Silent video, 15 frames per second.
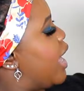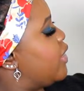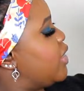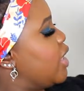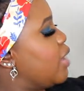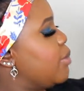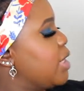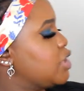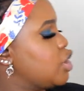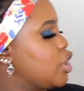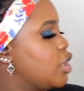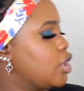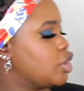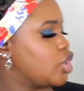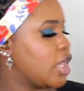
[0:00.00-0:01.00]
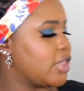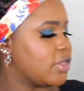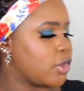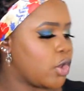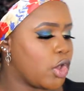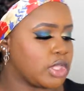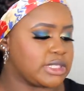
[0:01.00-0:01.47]
I think I'm actually going to try
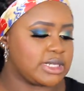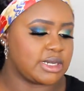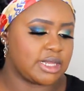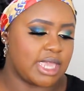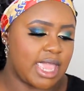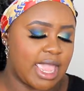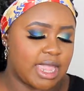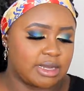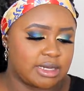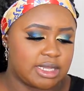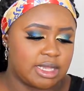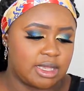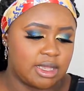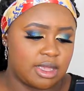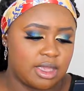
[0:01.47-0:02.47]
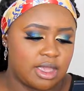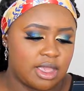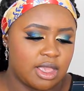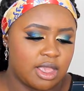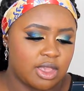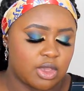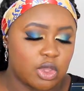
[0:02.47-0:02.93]
the Cotton Candy.
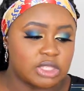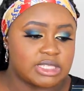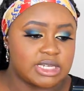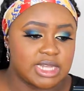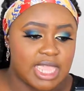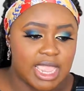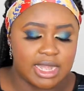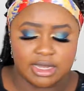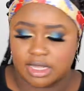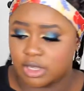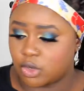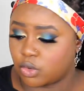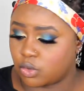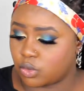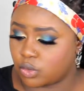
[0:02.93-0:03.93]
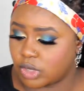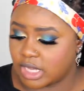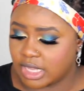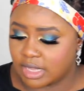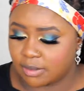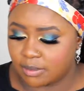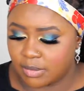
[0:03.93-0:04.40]
Cotton Candy
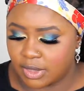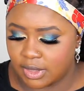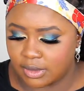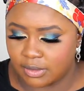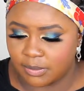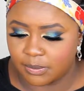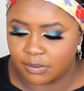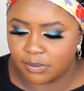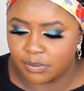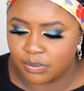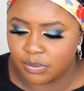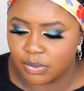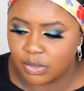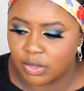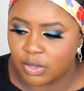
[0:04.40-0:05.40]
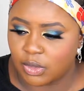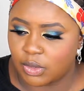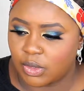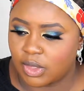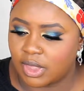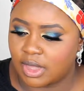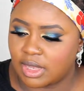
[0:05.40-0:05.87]
Cream.
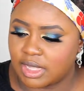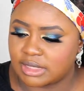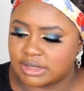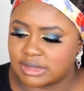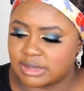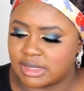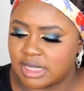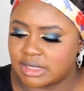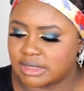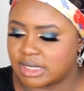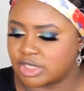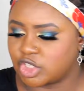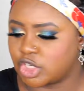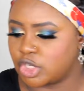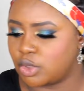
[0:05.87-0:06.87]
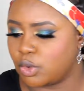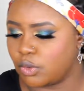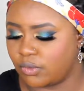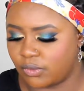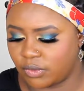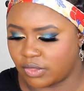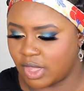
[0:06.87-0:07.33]
Let's, let's actually go
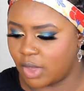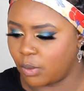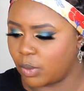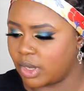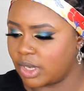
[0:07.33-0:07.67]
for that